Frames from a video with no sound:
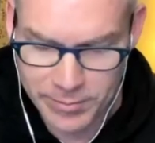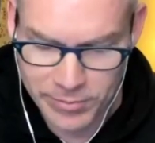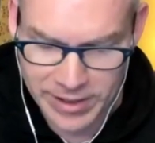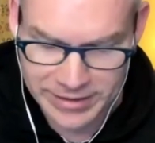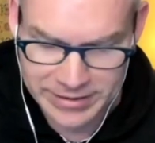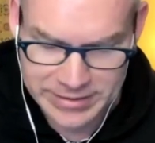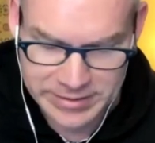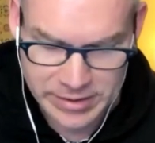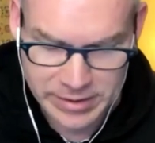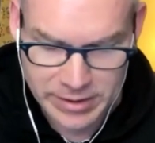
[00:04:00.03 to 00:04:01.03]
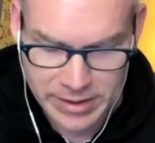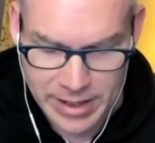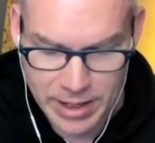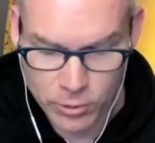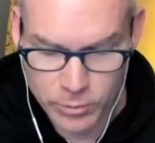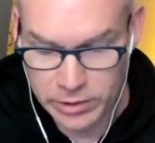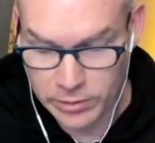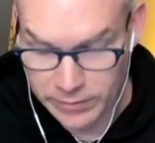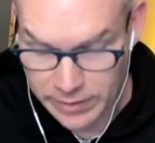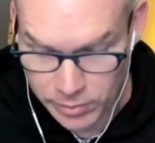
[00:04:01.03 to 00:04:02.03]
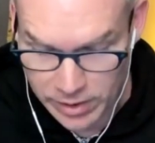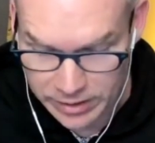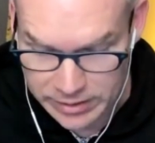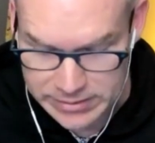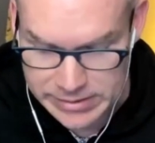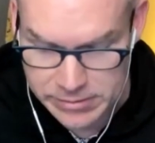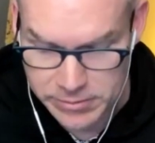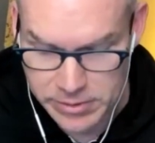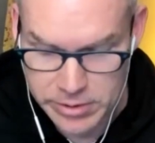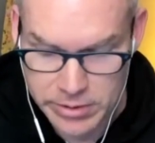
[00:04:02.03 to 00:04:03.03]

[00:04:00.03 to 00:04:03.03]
practice? How are we currently practicing?